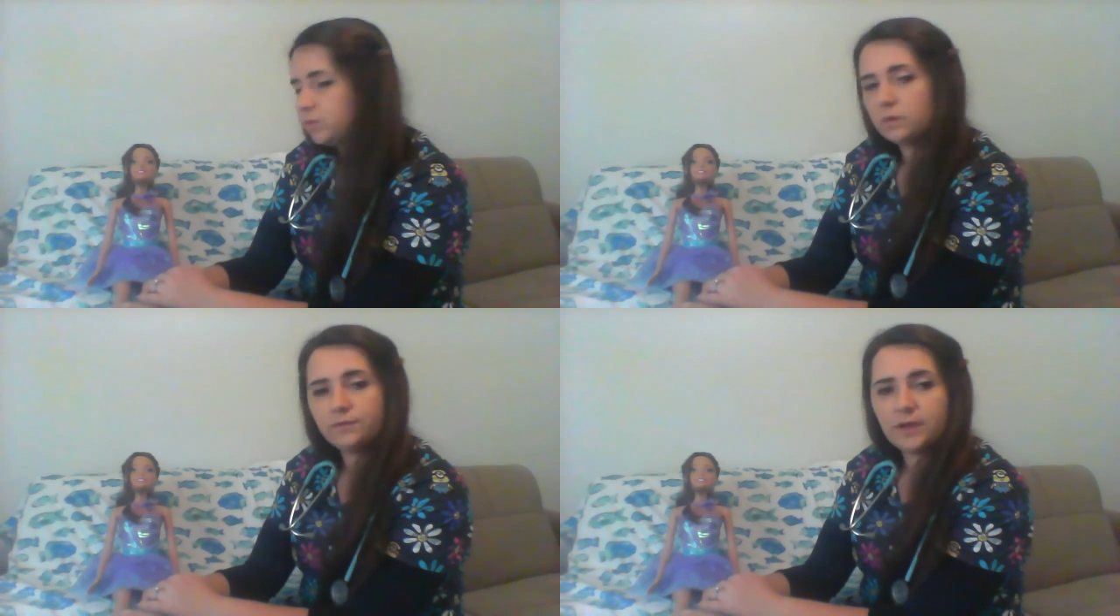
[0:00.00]

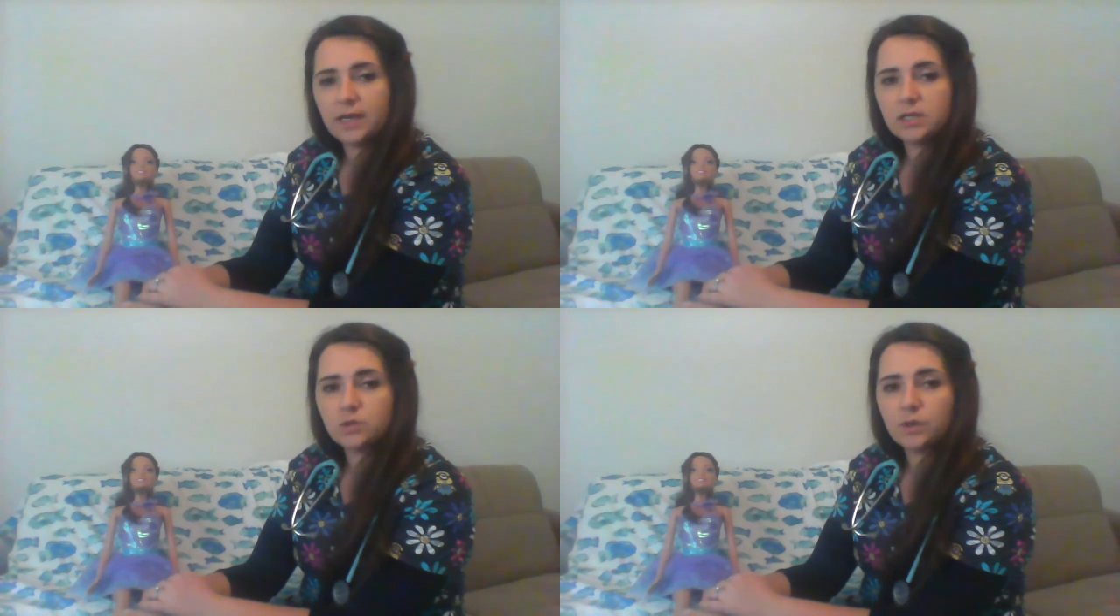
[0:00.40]
we're
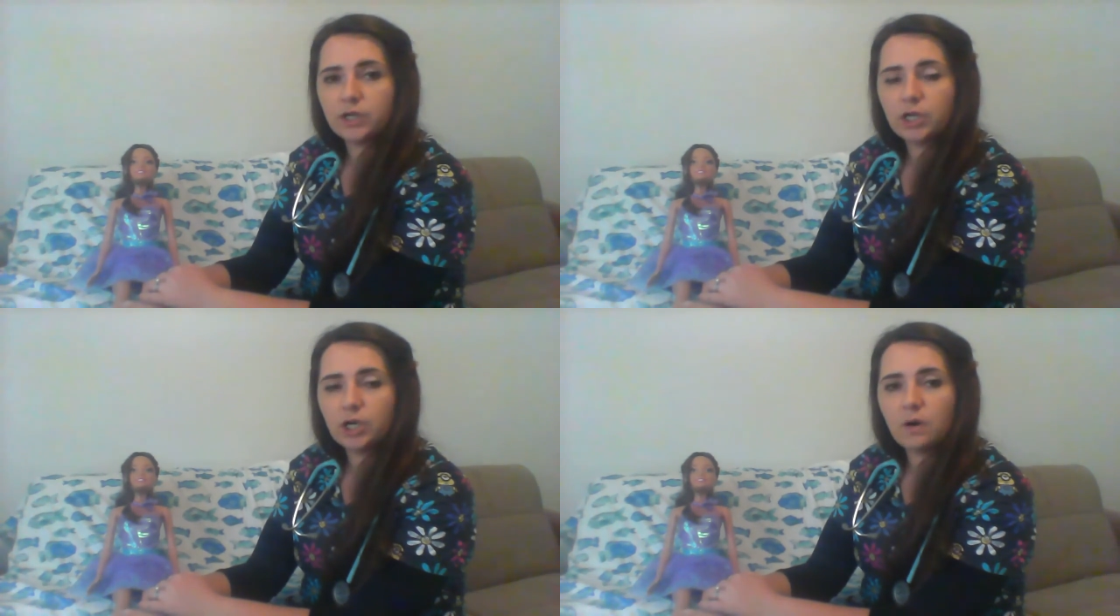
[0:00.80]
finished, we're
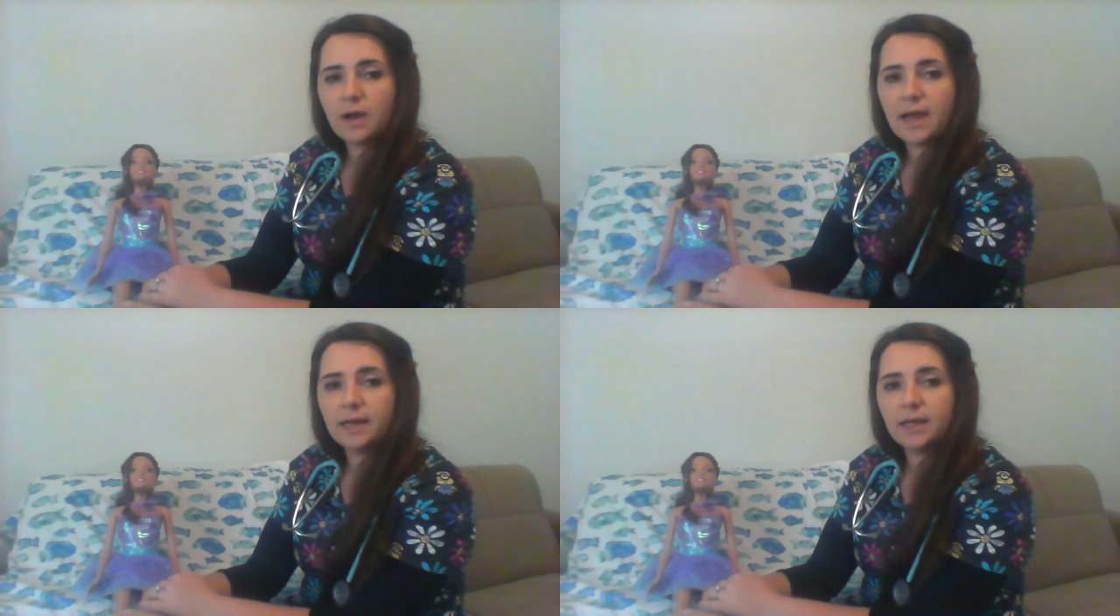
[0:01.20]
going to go
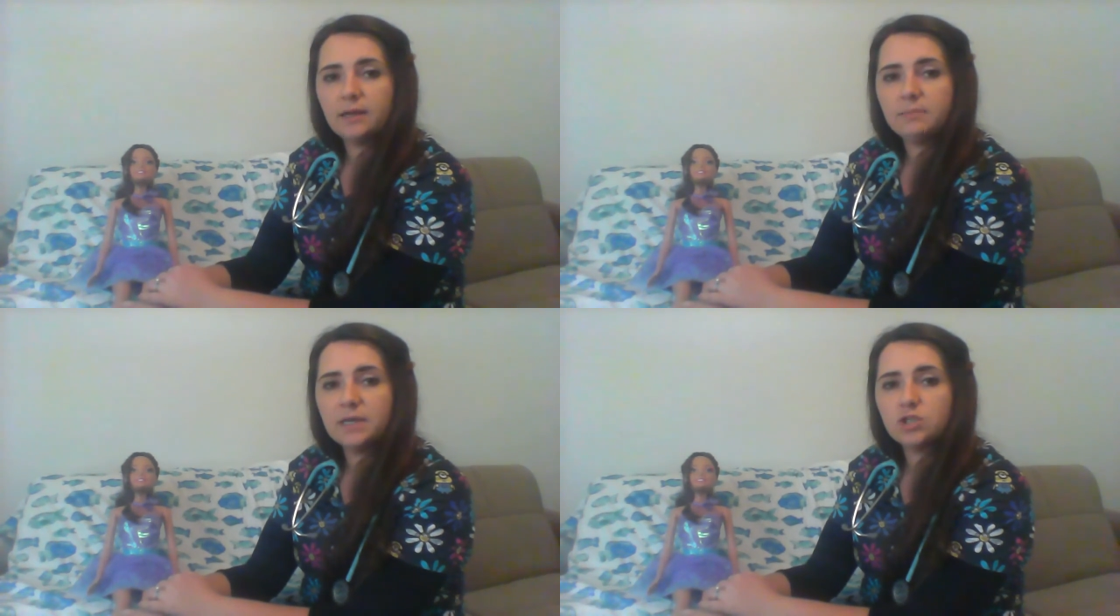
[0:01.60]
ahead
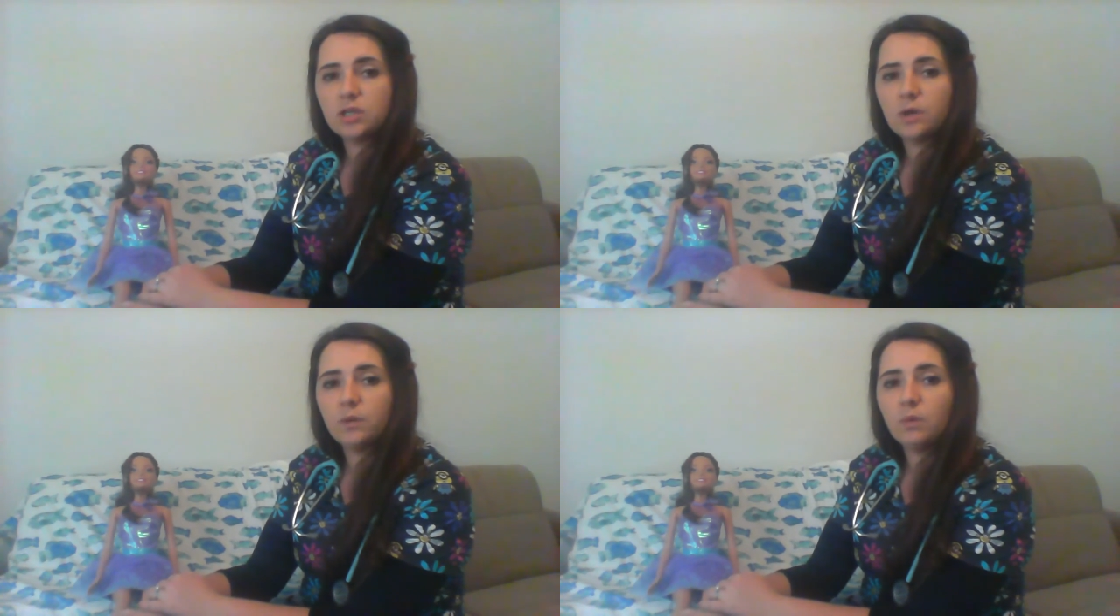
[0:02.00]
and make
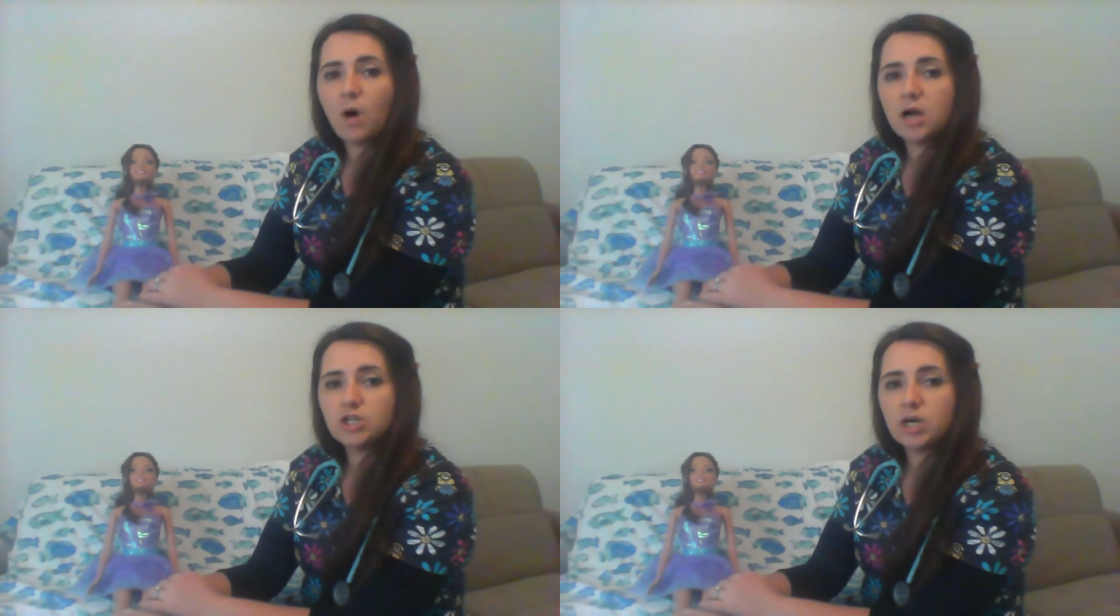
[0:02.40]
sure that we
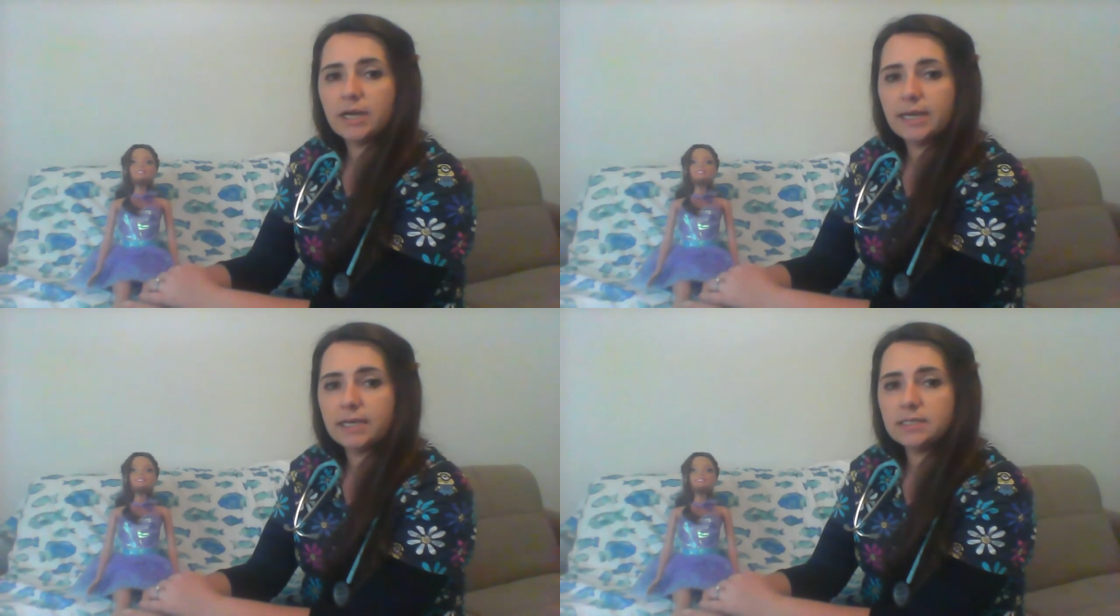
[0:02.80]
wash our
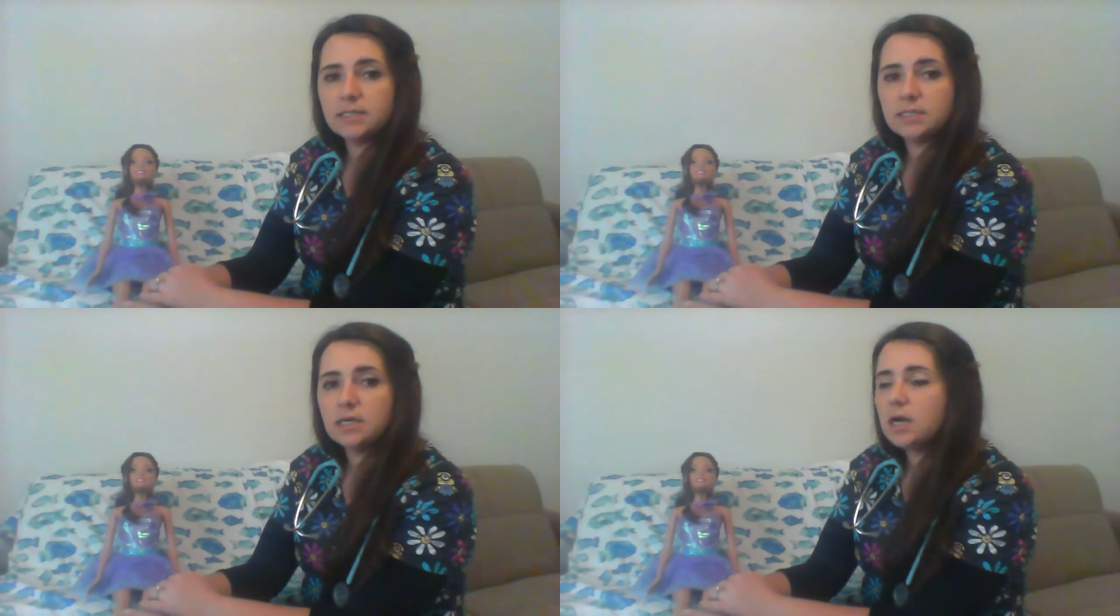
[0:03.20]
hands,